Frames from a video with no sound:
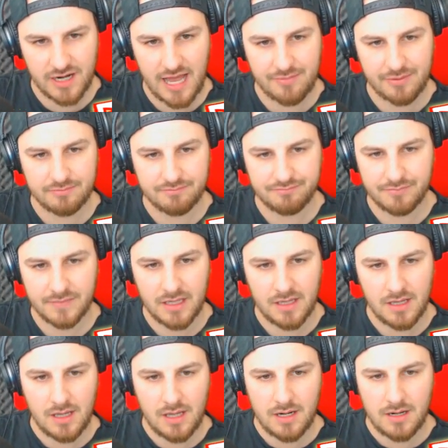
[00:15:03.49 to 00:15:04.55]
not going to happen.
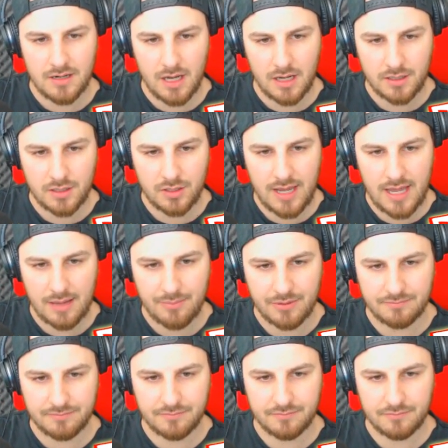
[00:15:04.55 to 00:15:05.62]
Not going to
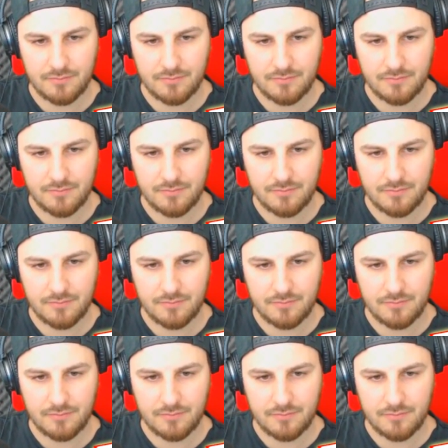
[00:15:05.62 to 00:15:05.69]
happen.